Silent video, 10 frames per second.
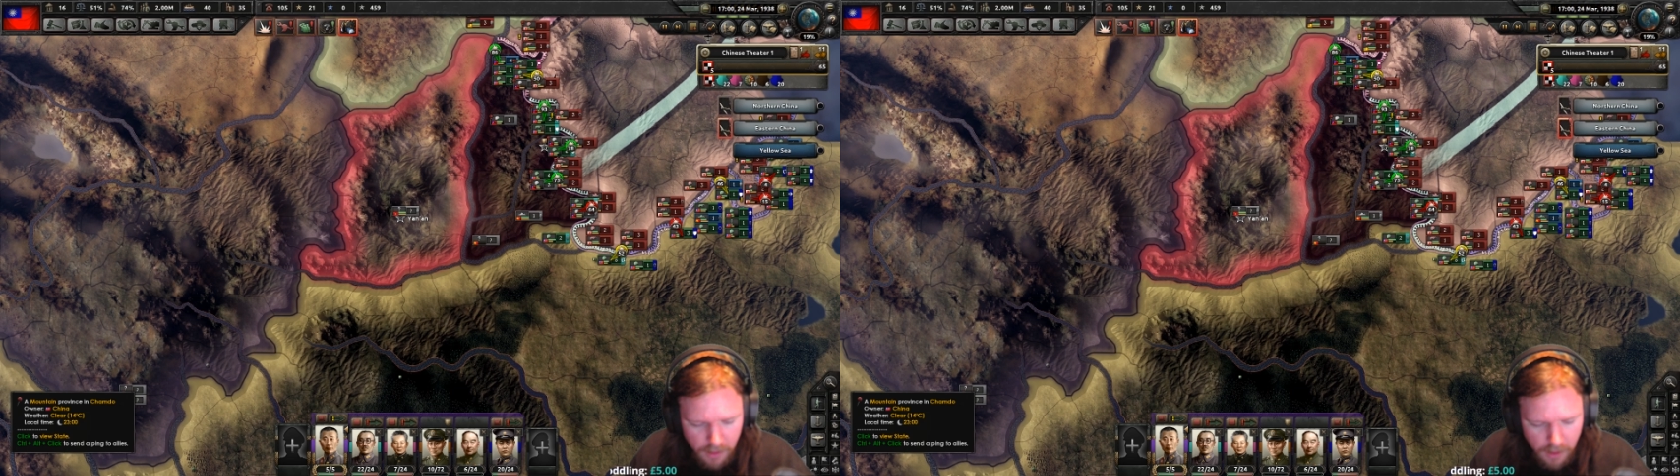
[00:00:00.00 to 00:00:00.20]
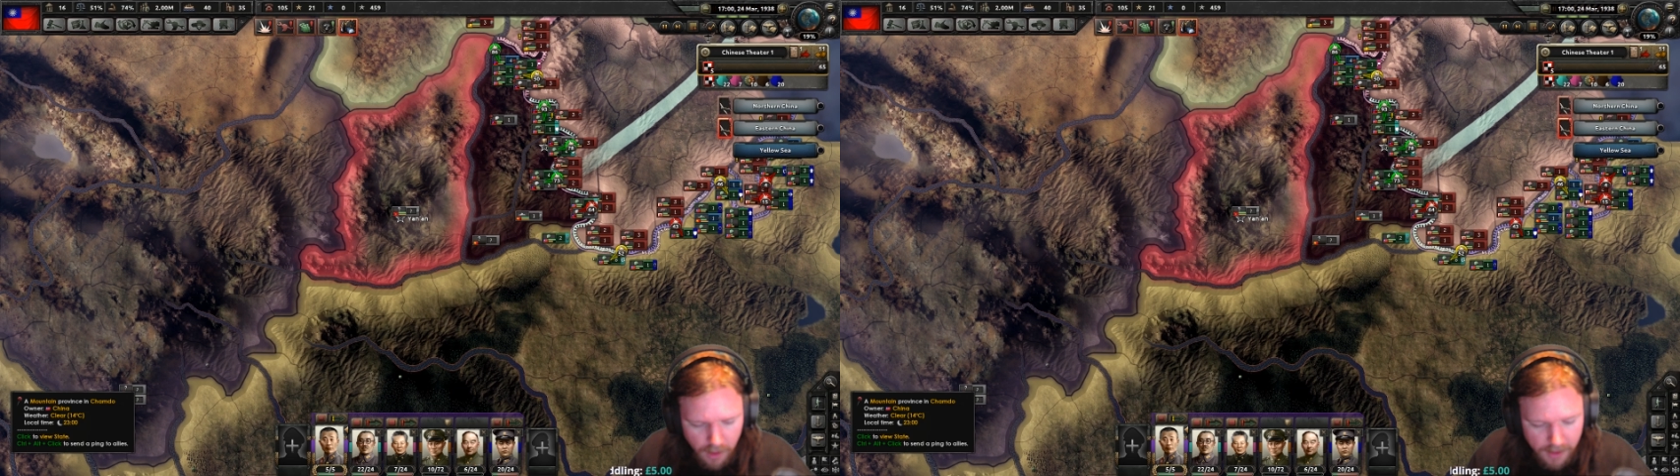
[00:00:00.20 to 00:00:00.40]

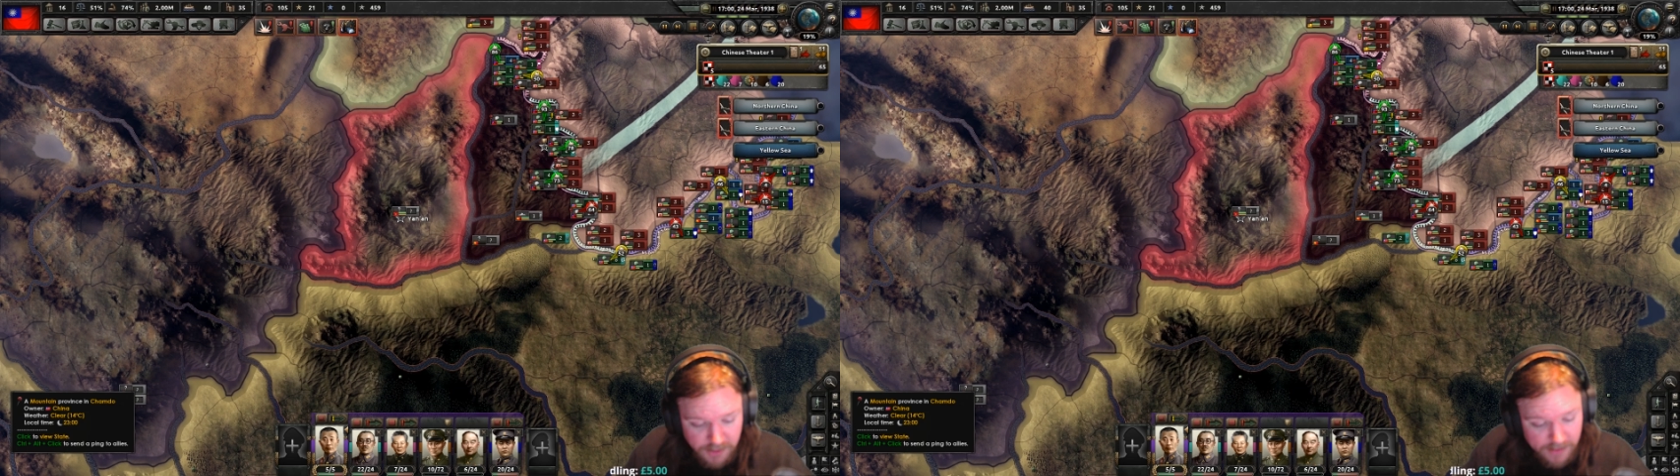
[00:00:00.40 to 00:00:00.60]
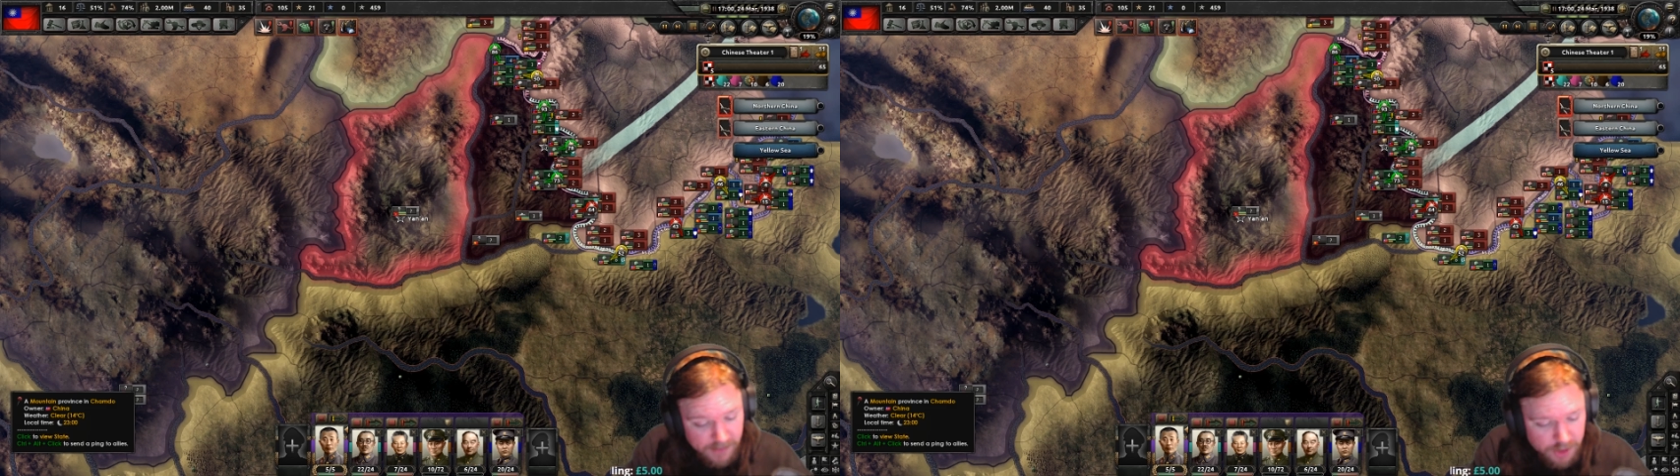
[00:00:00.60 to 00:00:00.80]
I
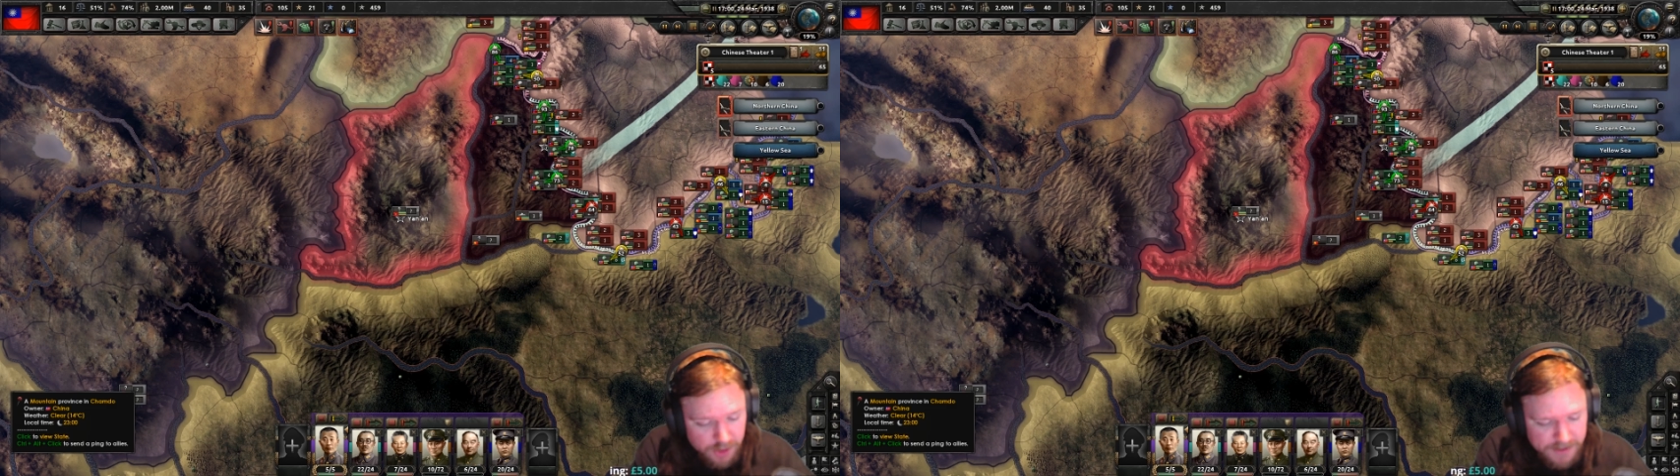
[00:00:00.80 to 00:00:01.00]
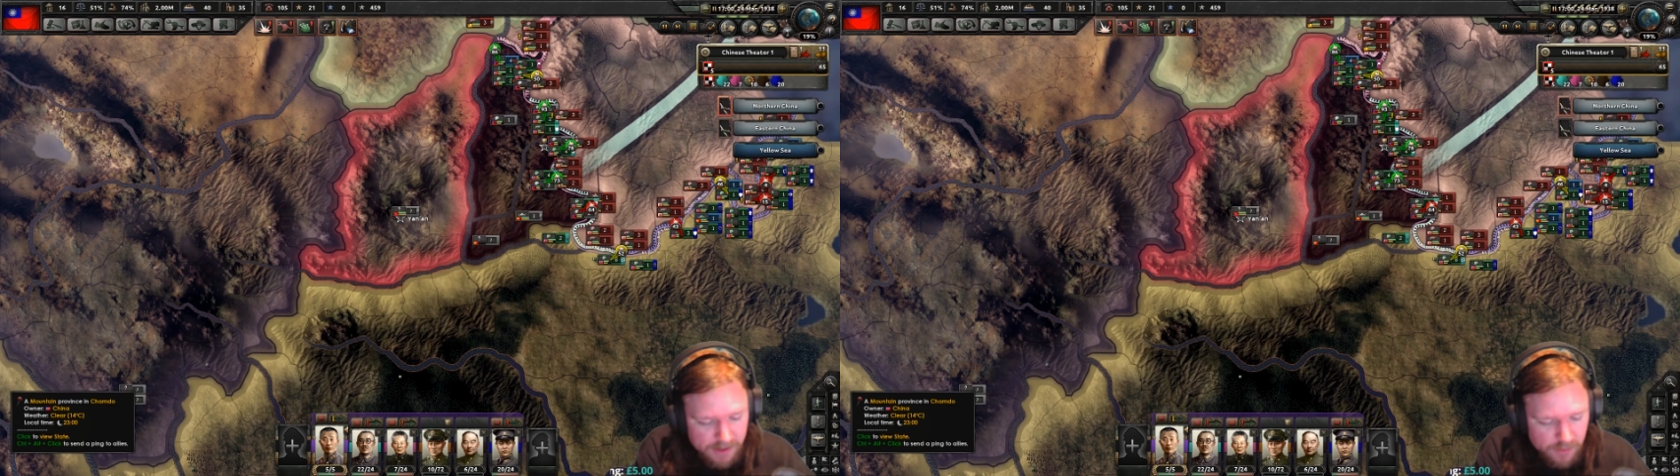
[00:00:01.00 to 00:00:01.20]
do have a
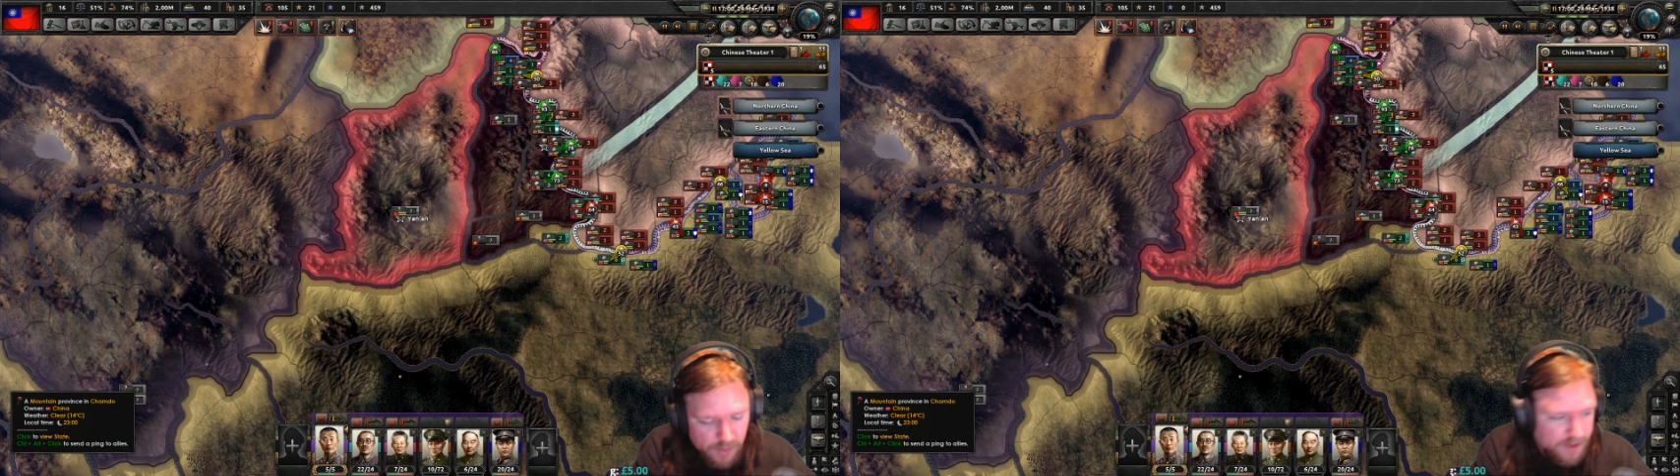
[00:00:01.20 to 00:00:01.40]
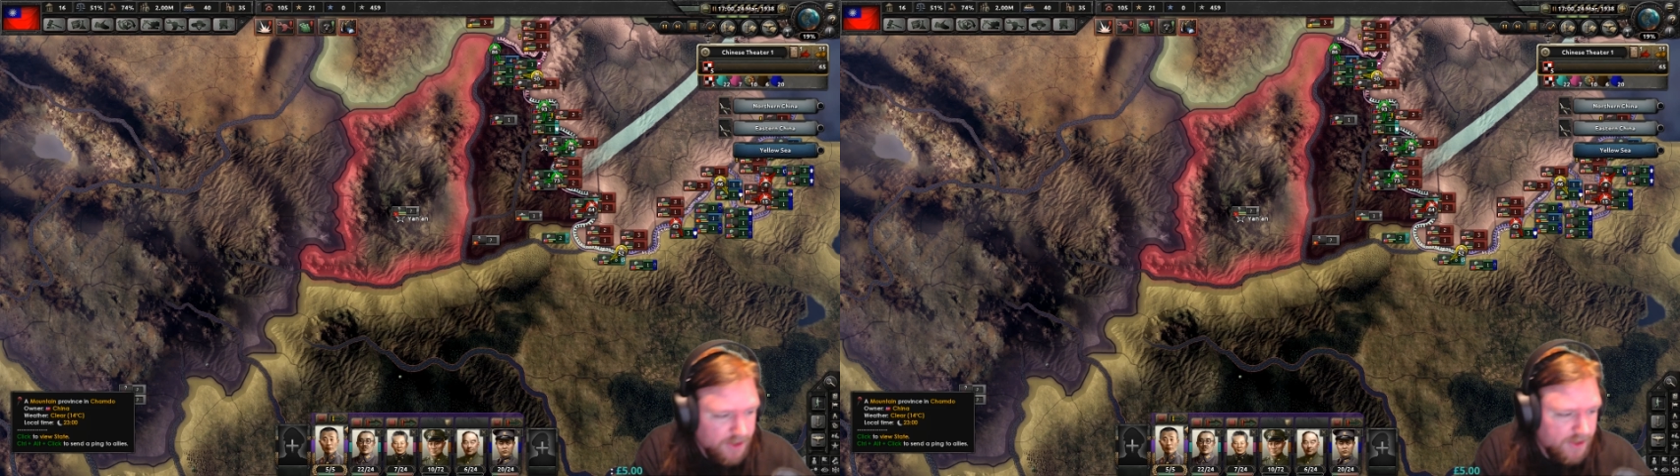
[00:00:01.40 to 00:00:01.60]
YouTube channel where this